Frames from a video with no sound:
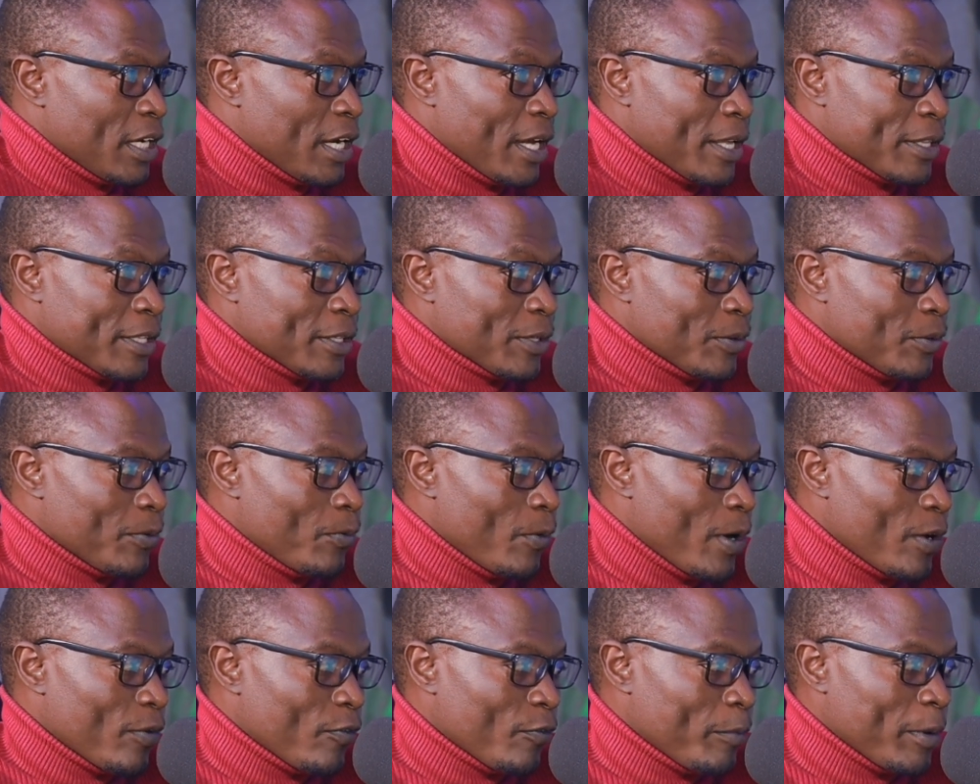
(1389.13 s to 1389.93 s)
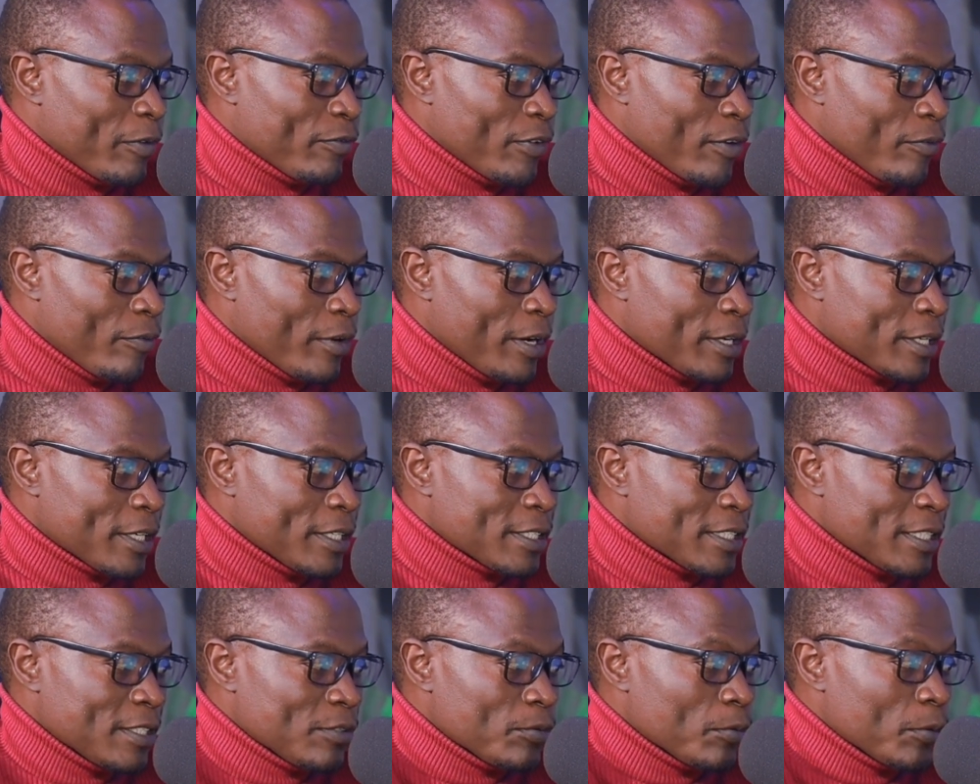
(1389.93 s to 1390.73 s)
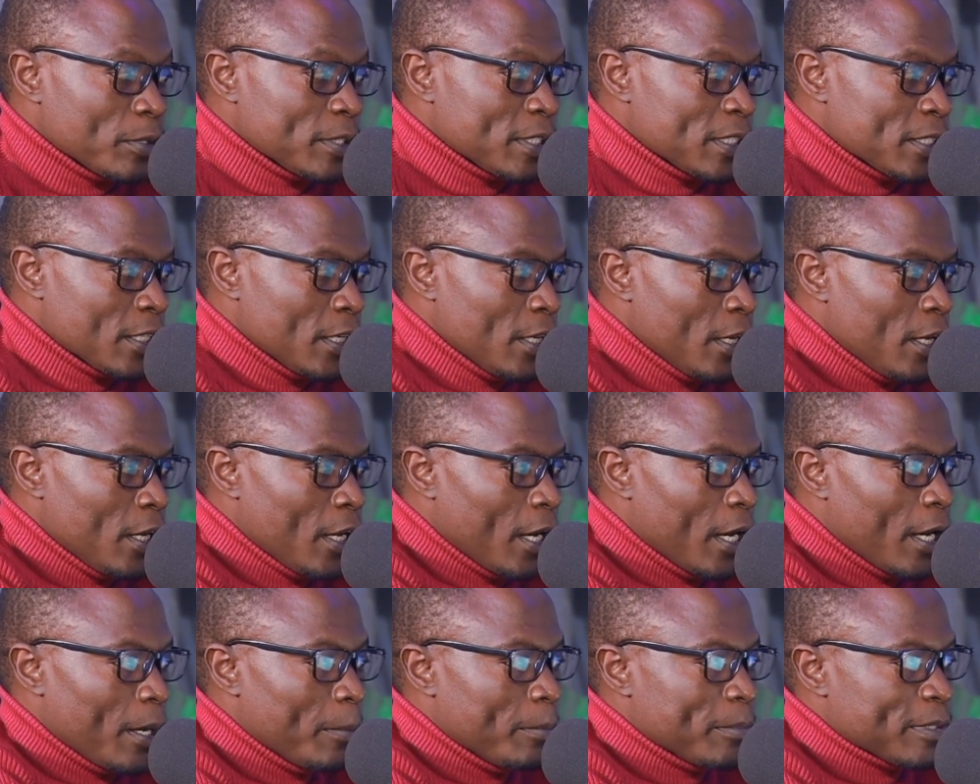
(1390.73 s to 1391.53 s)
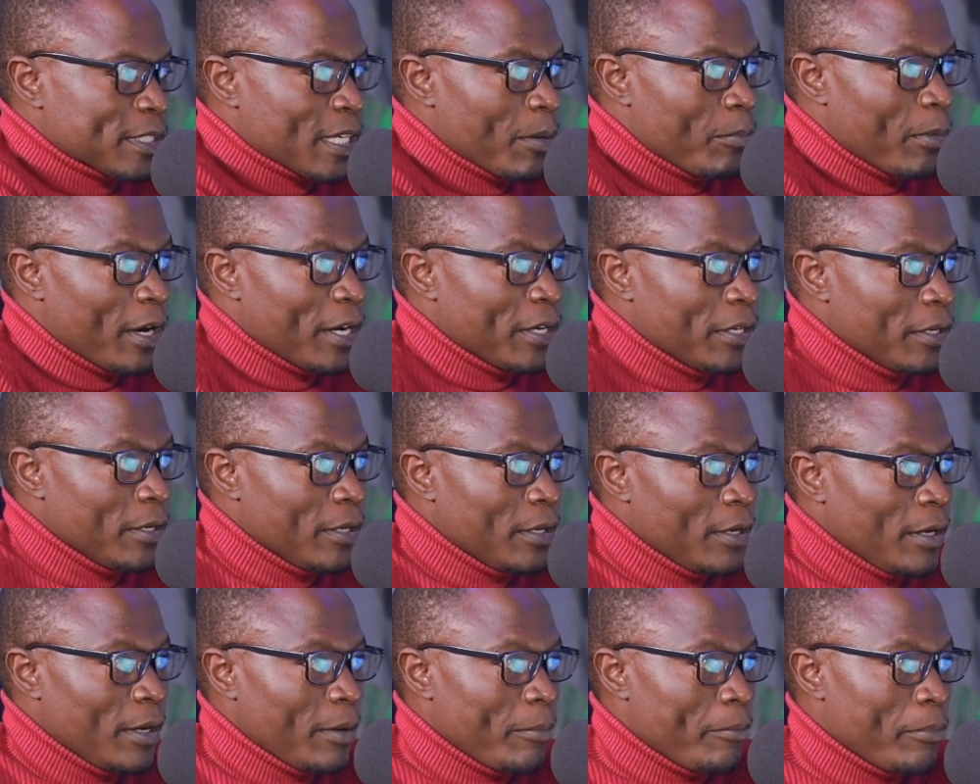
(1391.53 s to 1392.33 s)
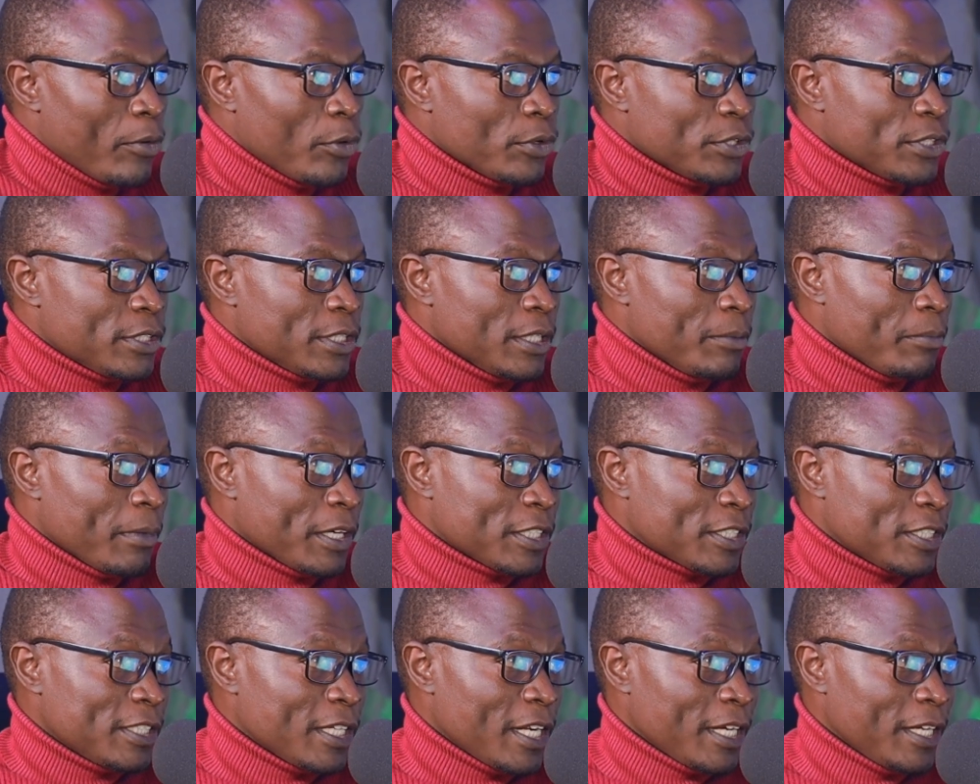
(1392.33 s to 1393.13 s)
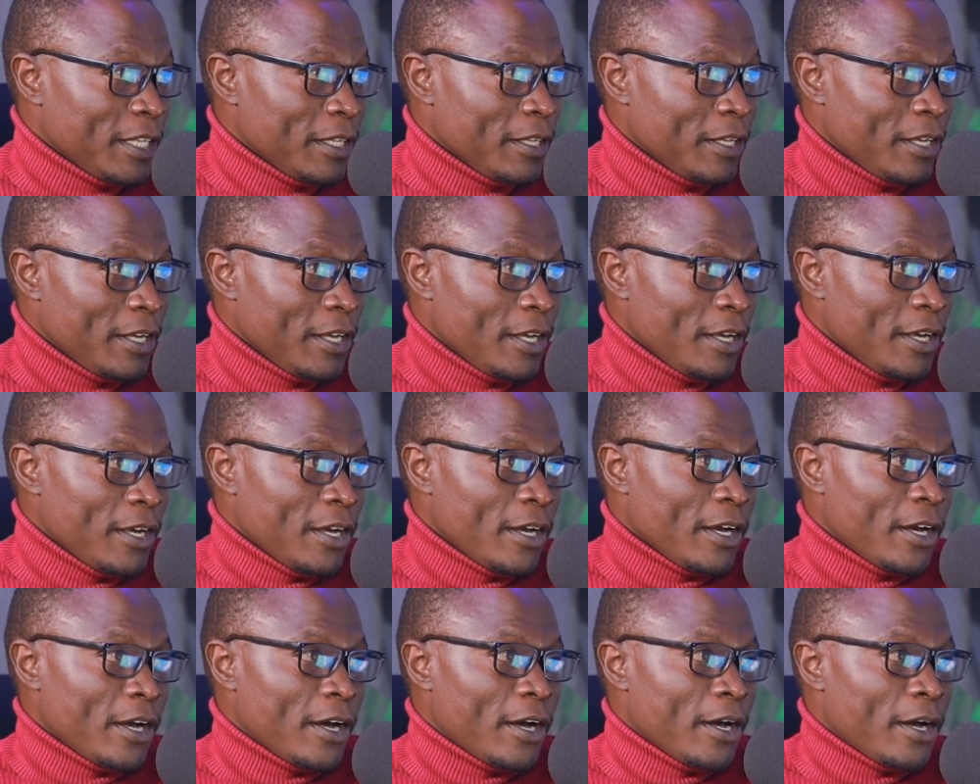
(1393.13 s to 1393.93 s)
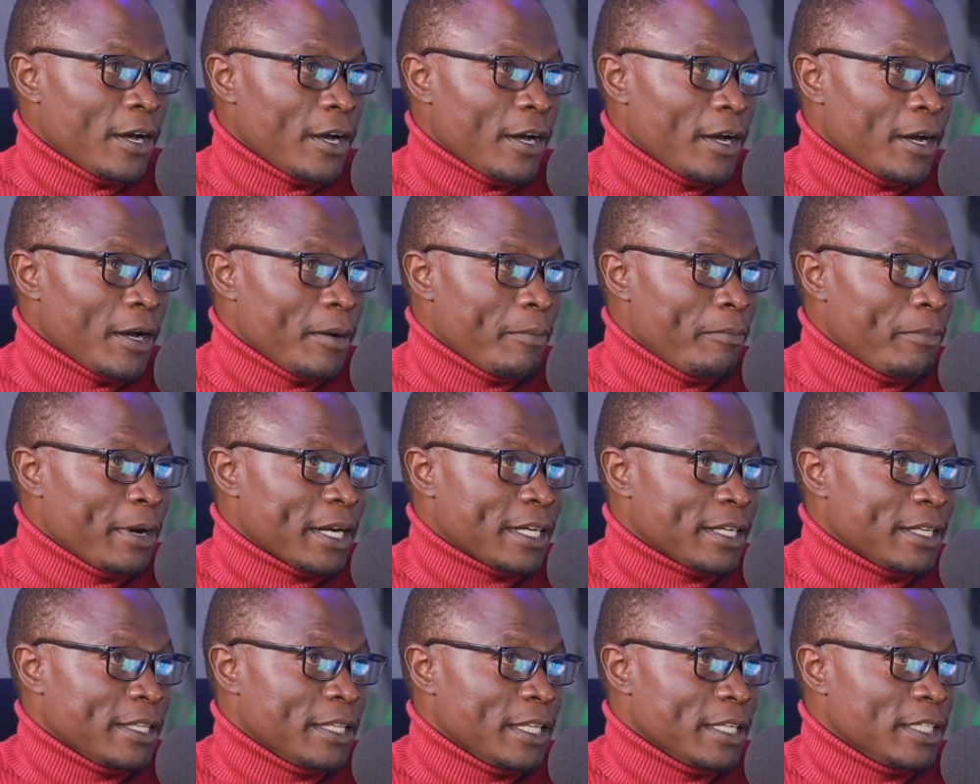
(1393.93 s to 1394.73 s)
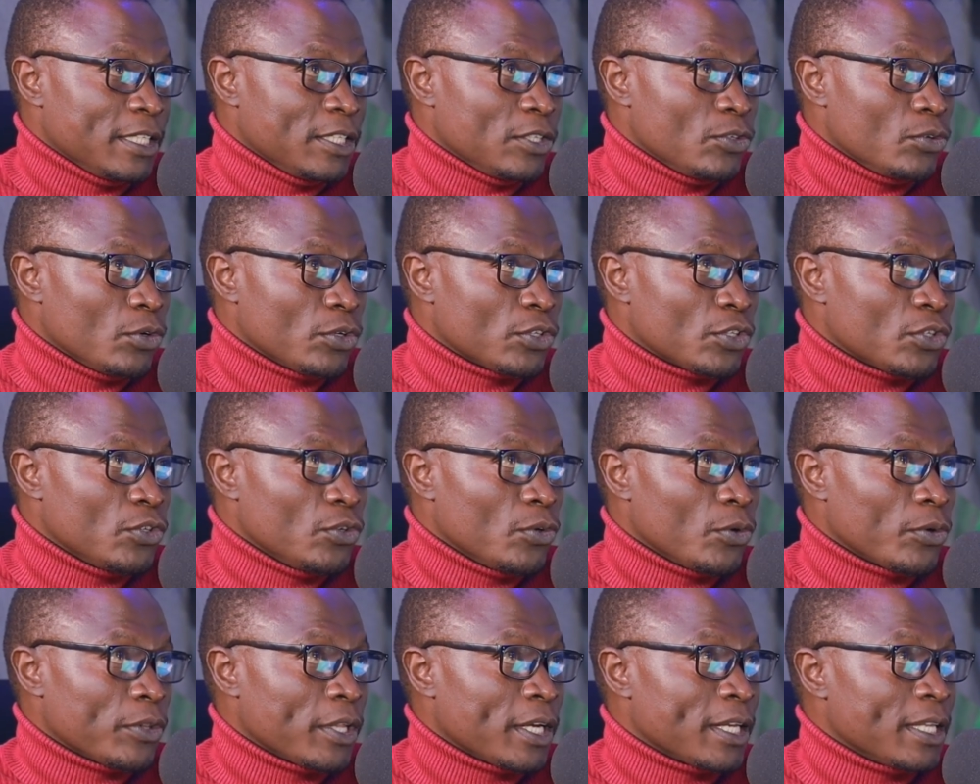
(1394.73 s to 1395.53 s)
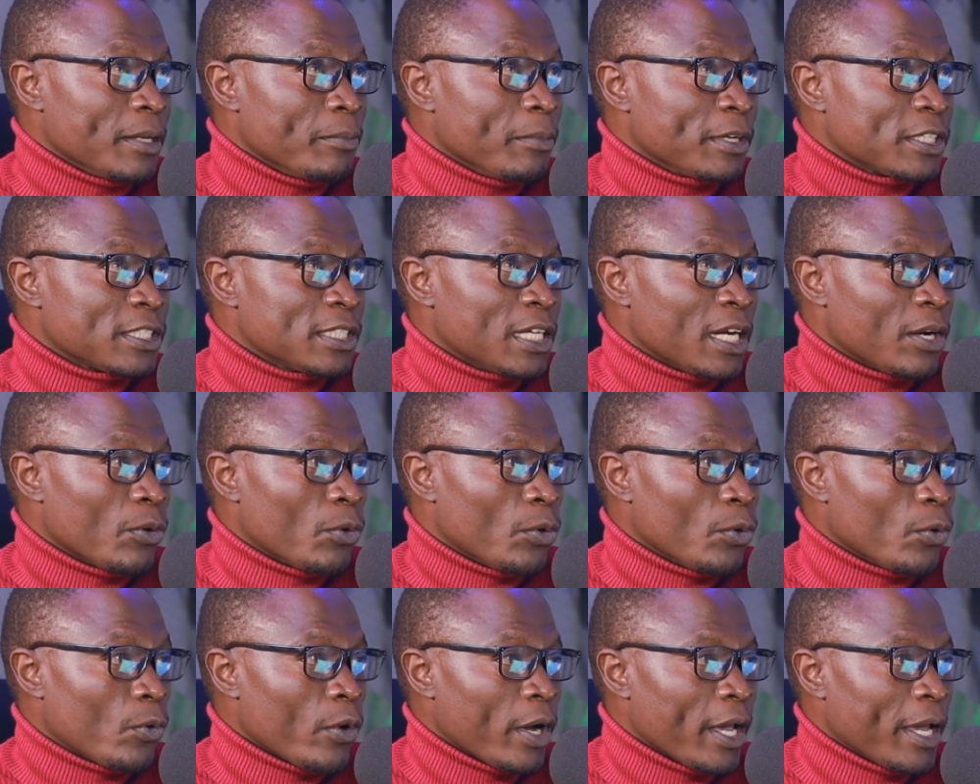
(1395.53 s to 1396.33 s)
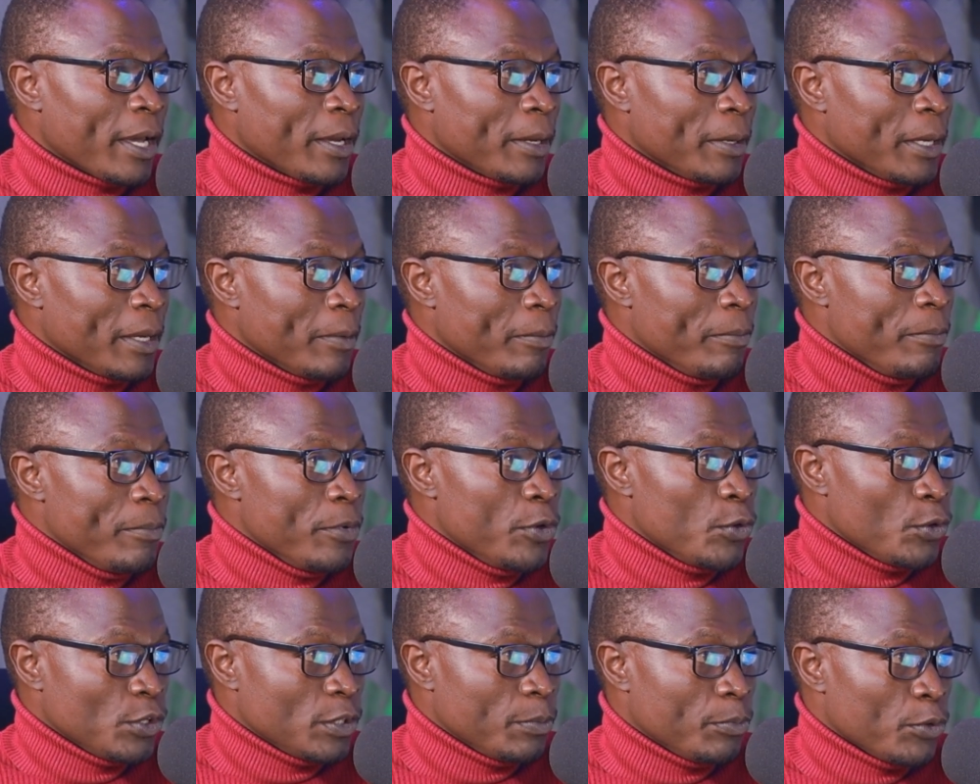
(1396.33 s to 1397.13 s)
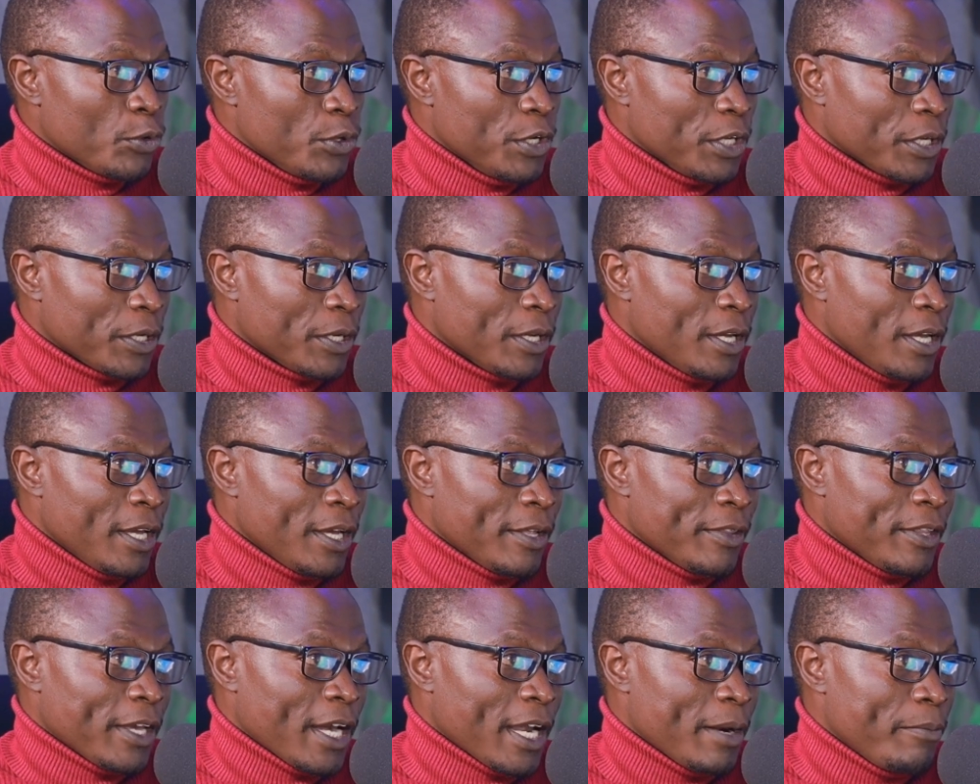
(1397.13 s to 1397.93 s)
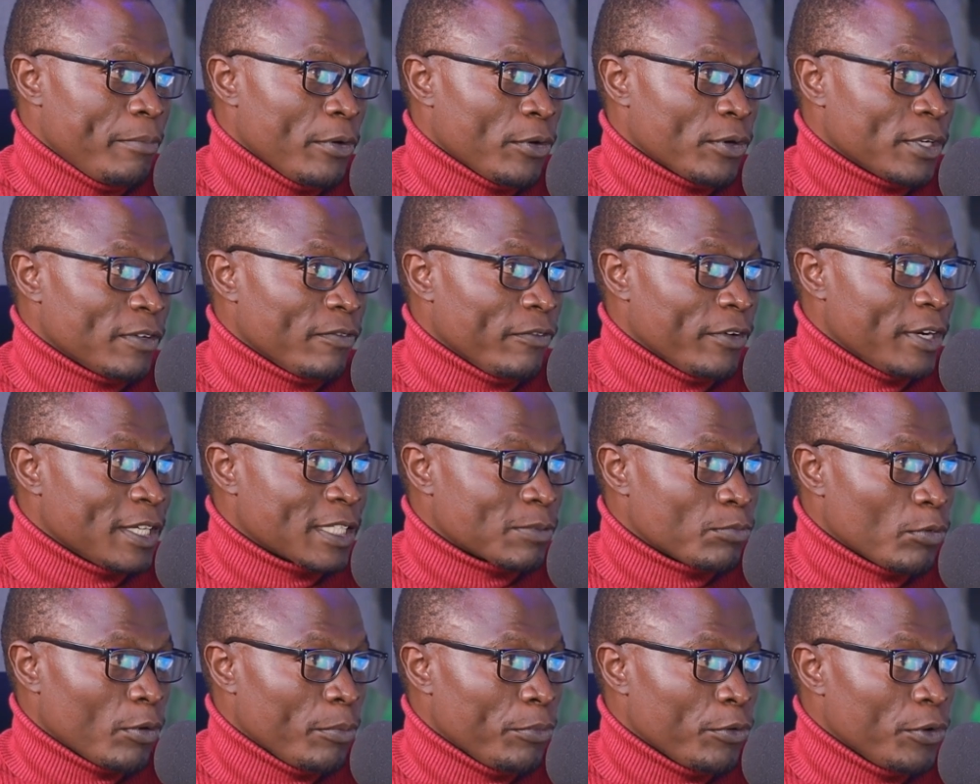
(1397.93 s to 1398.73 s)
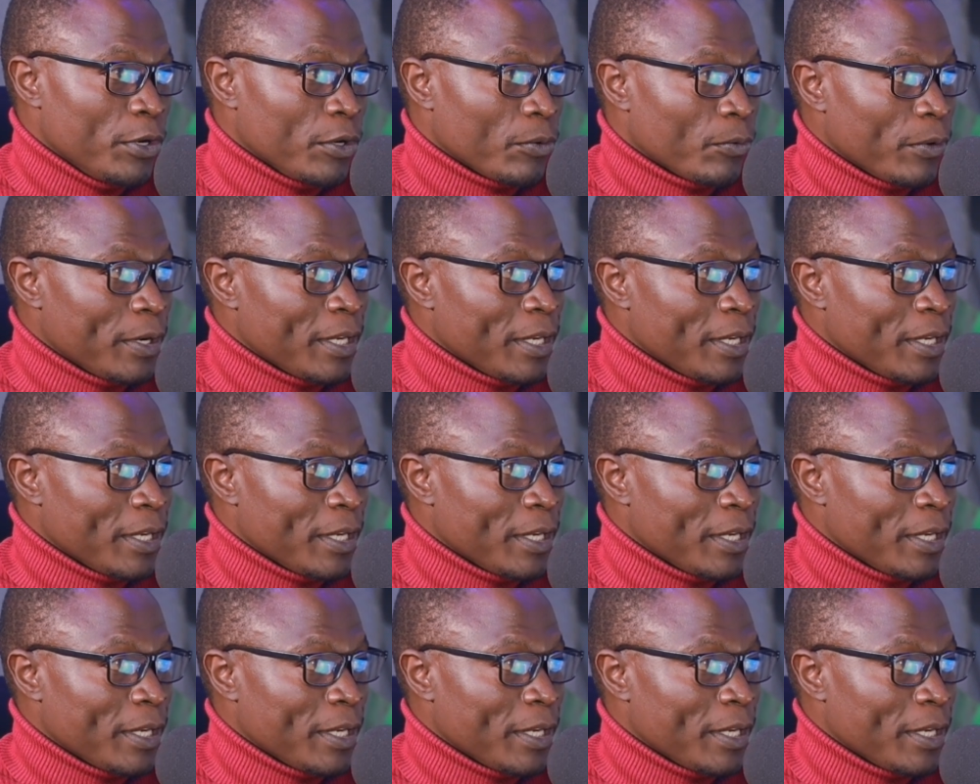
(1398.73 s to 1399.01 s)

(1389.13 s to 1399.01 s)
I think one of my favorite cases was someone bought machinery, but they did not know that the machinery would require a huge building. They had built a very small building.